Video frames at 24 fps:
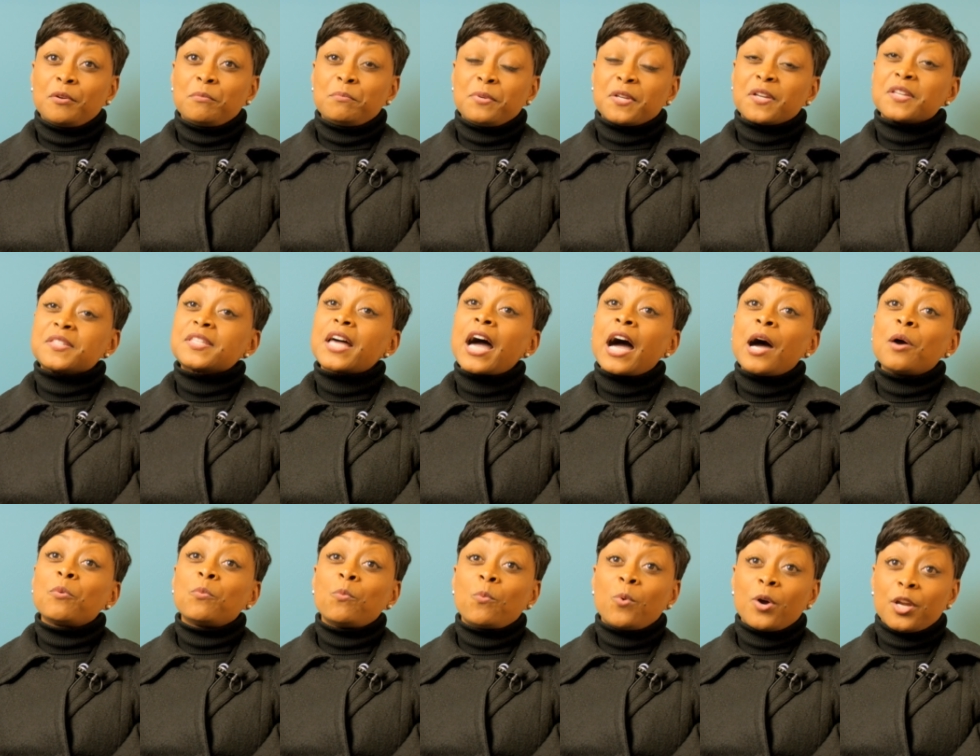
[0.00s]
because
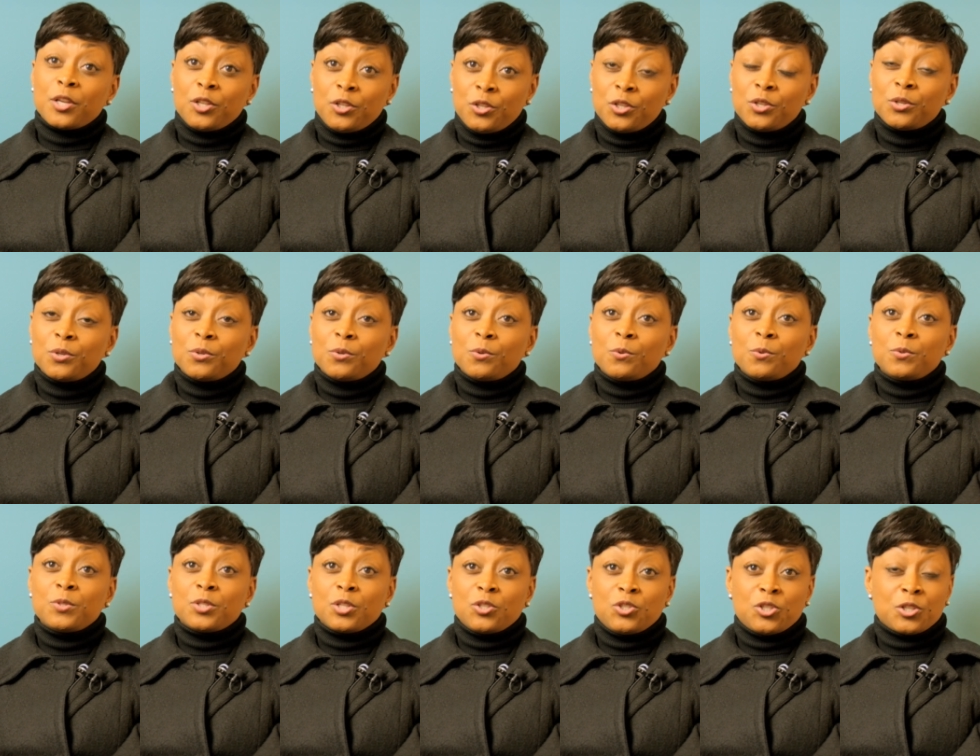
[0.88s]
I want
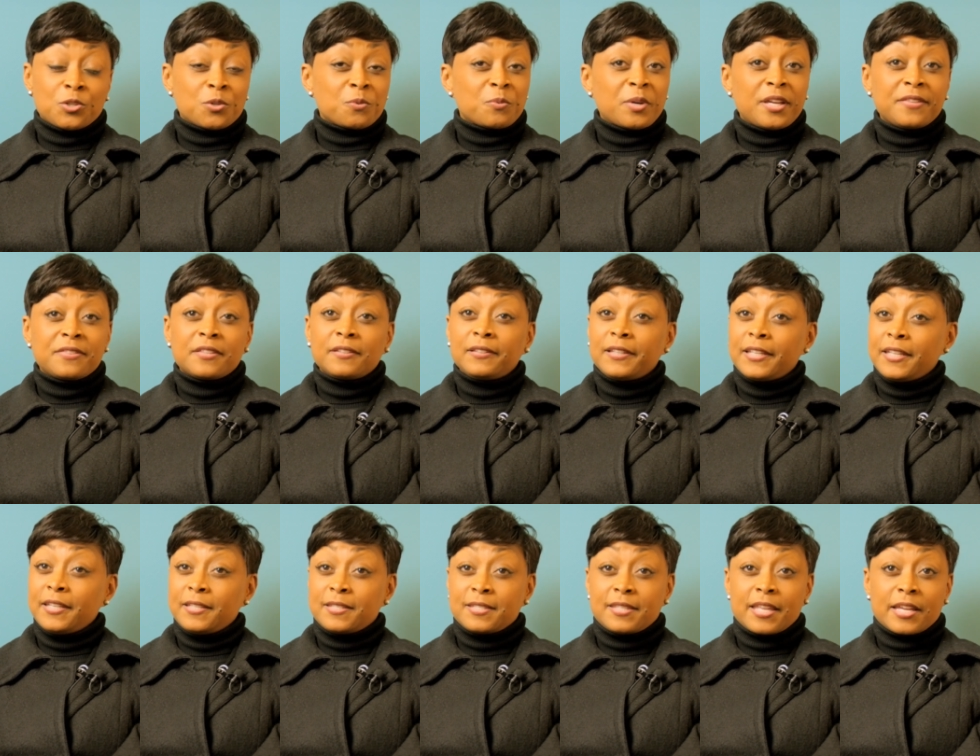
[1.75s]
you to generate the
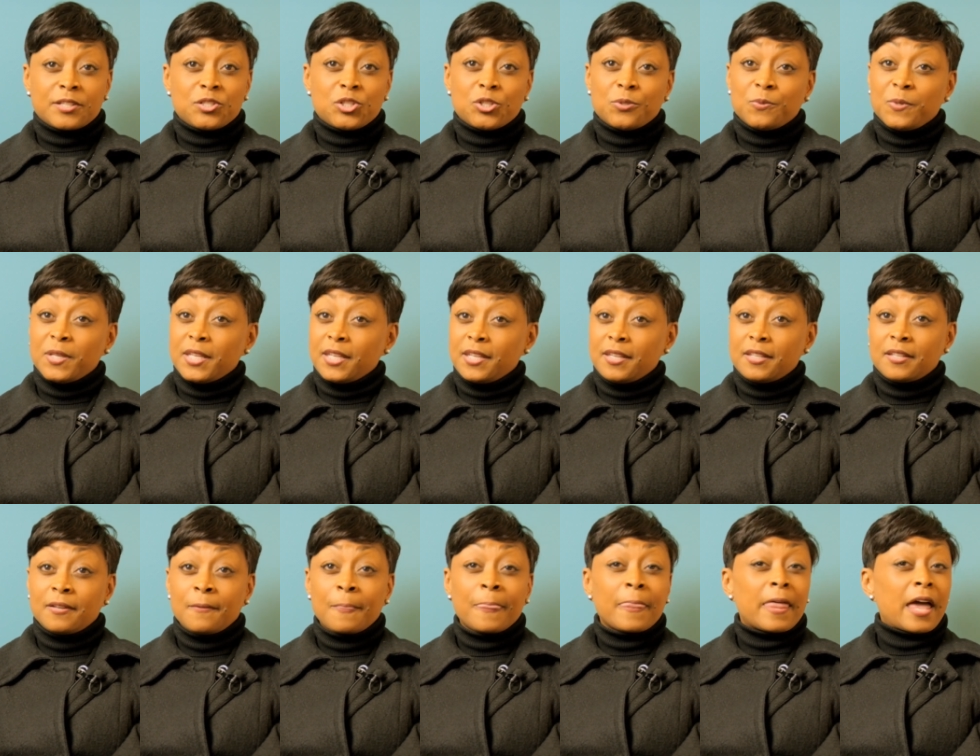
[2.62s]
leads that you
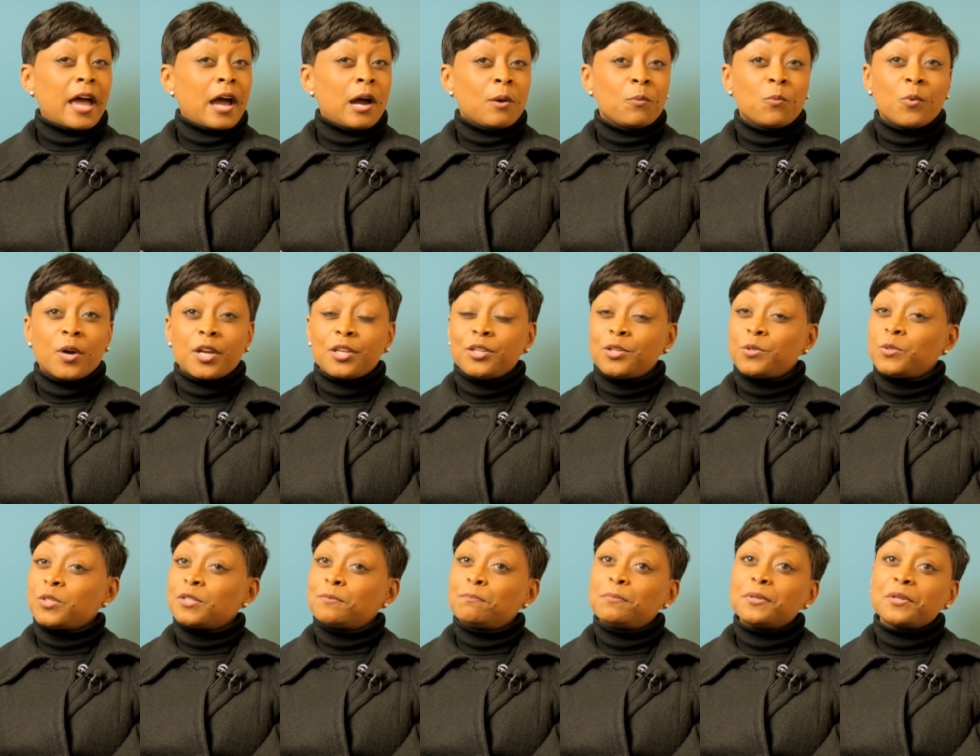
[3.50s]
need. I want
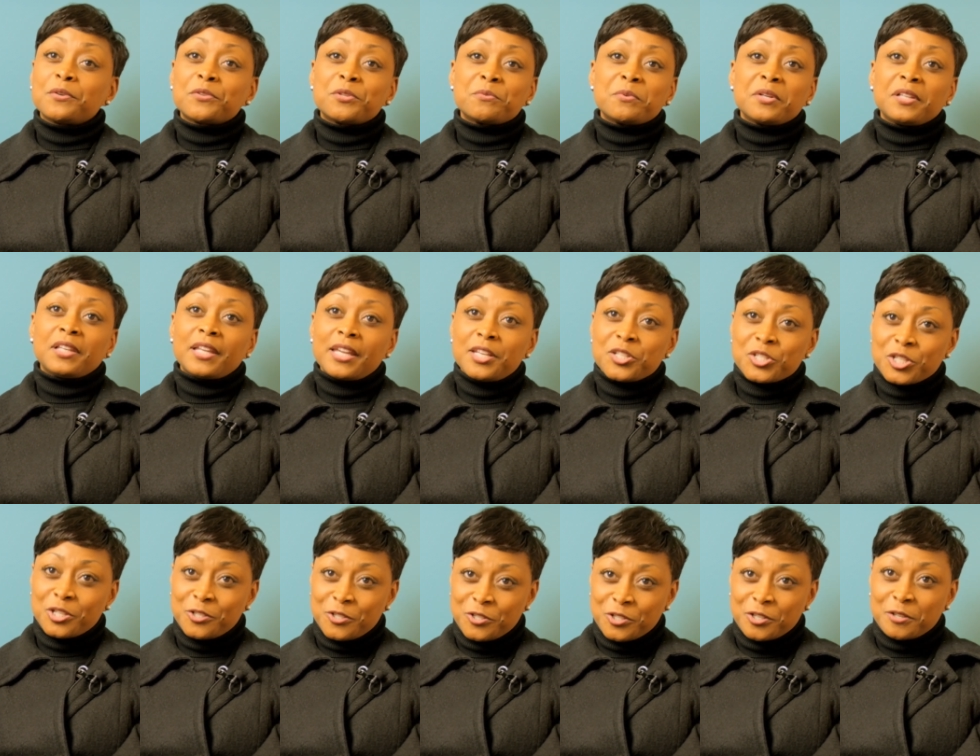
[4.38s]
you to build the
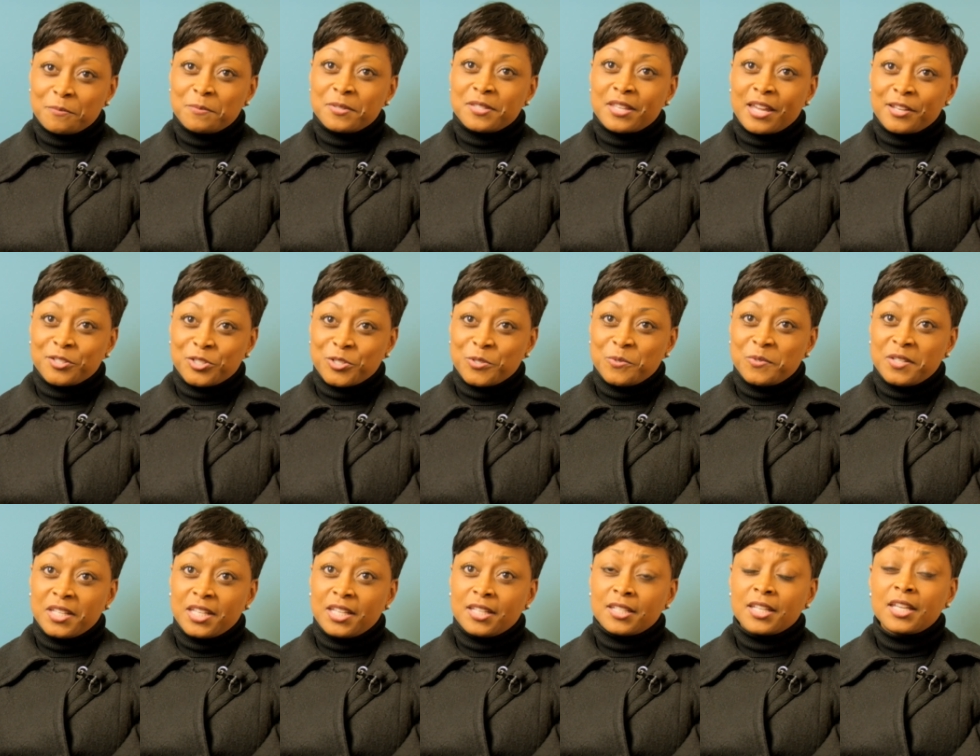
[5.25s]
relationships that you
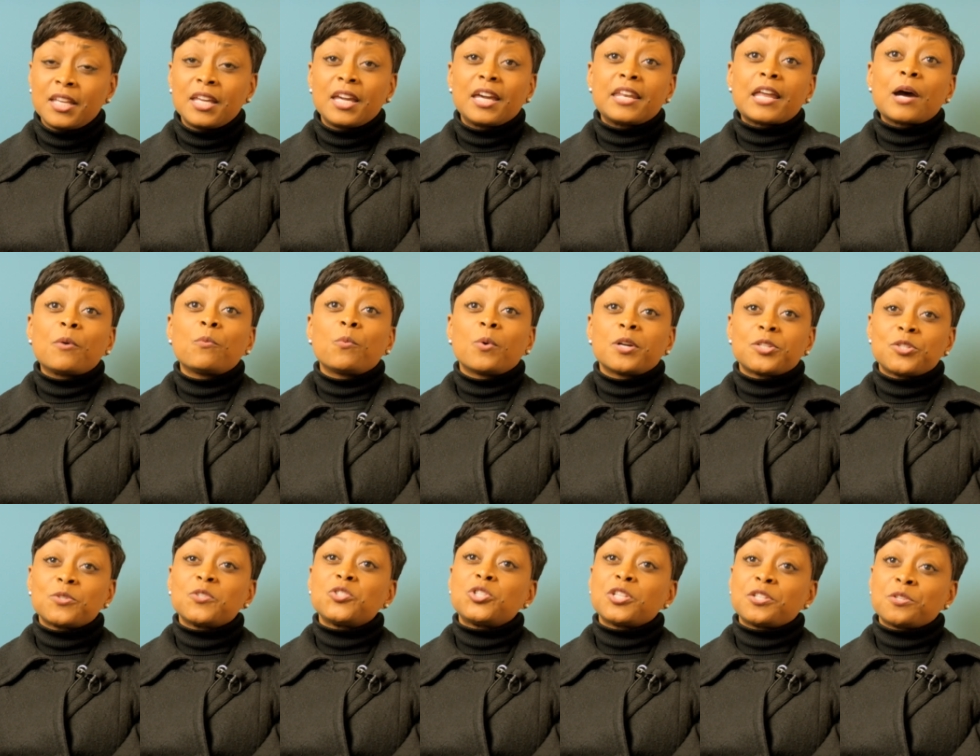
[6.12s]
need, and I
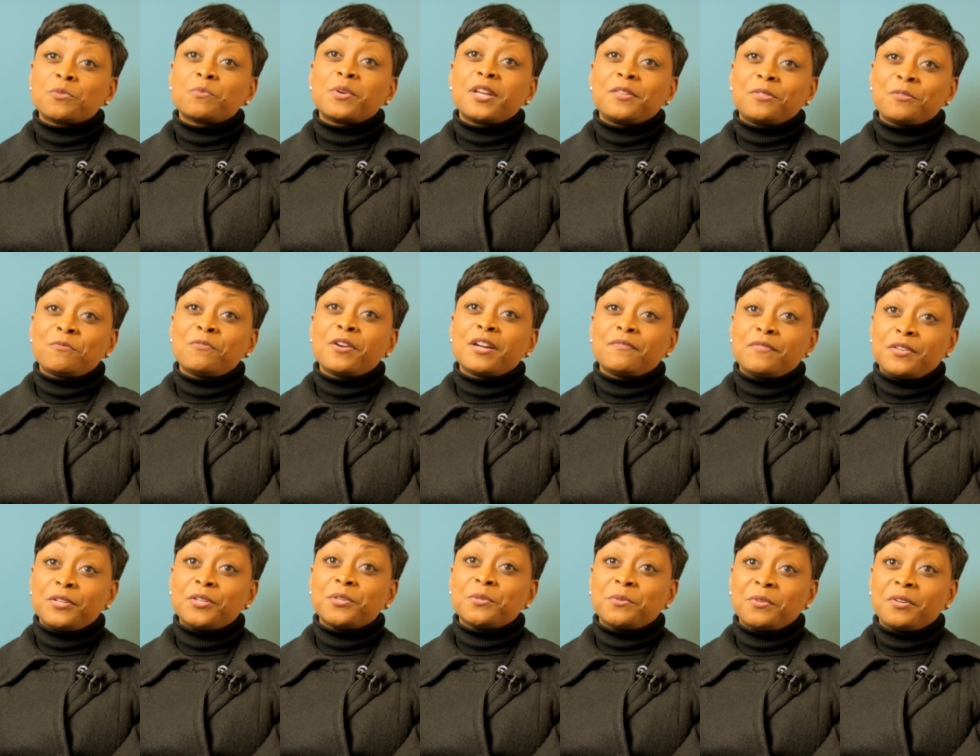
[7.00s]
want you to generate the
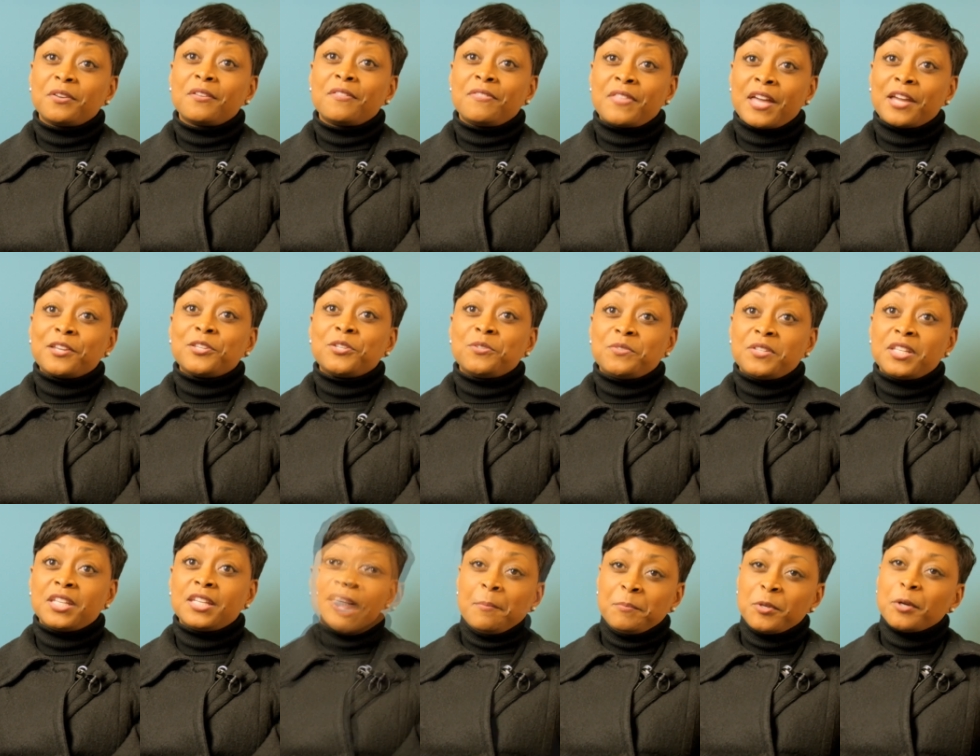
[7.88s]
revenue that you
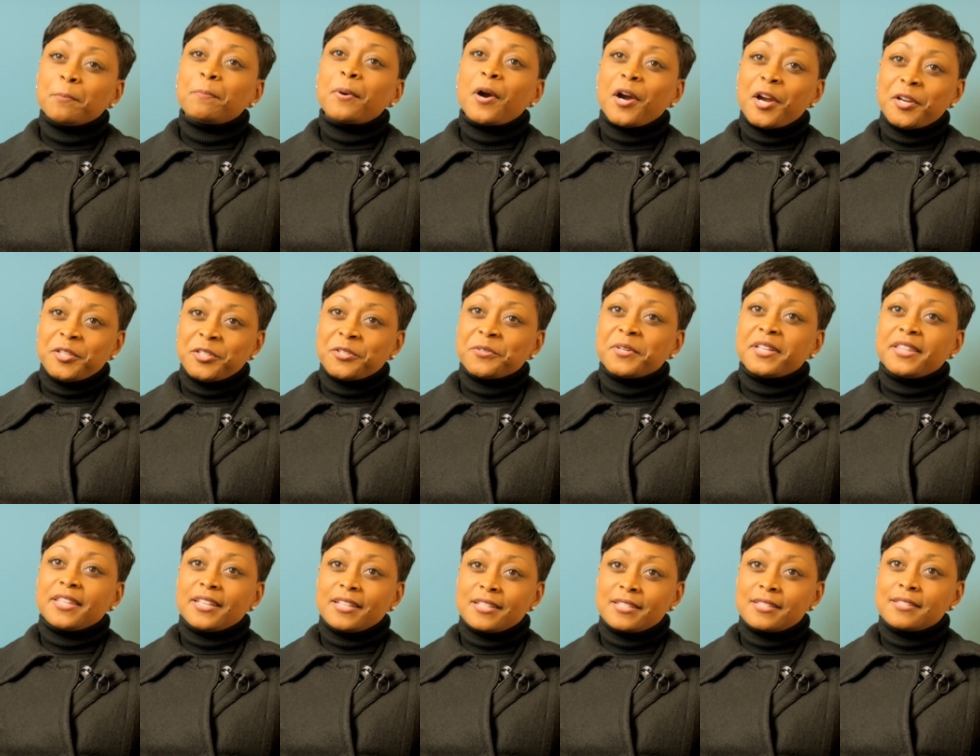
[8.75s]
need. I'm your partner
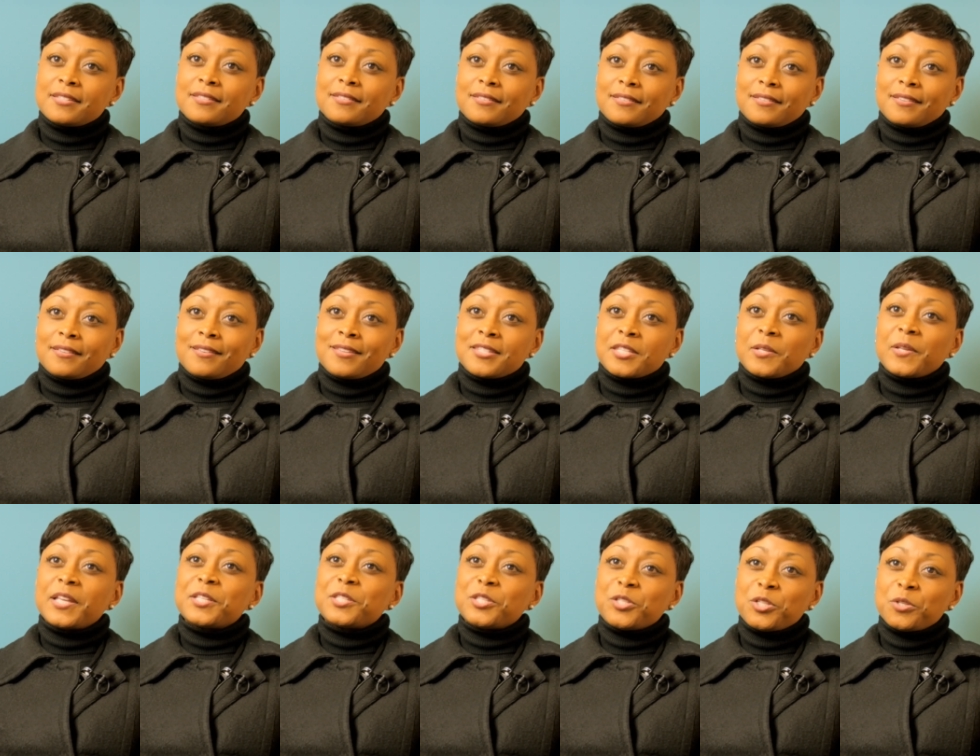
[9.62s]
in this,
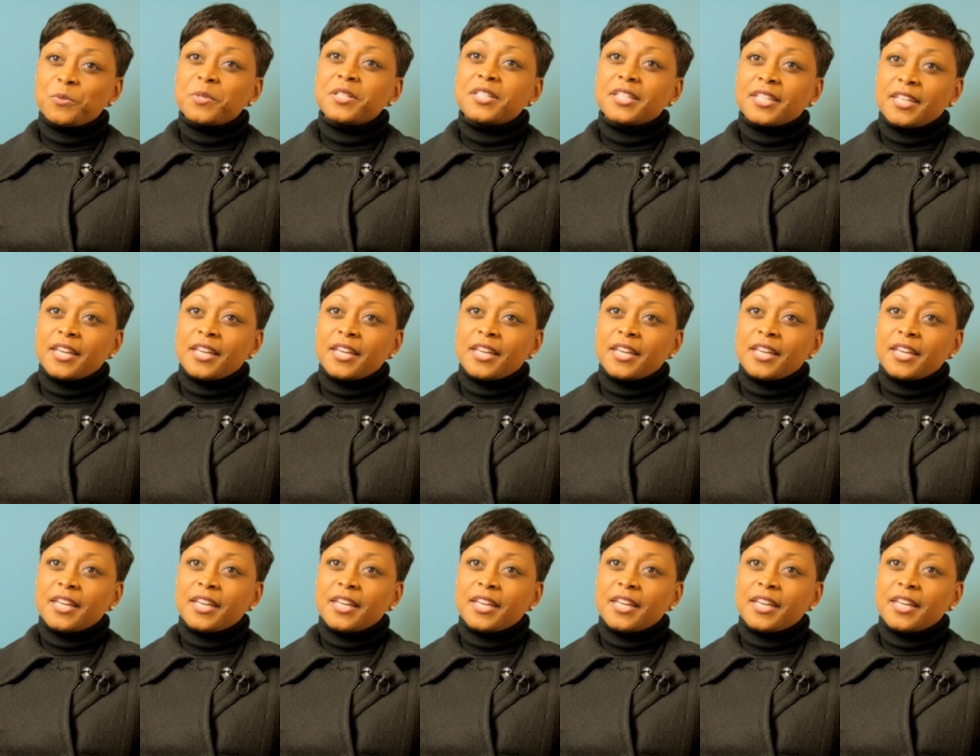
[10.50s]
so let's do it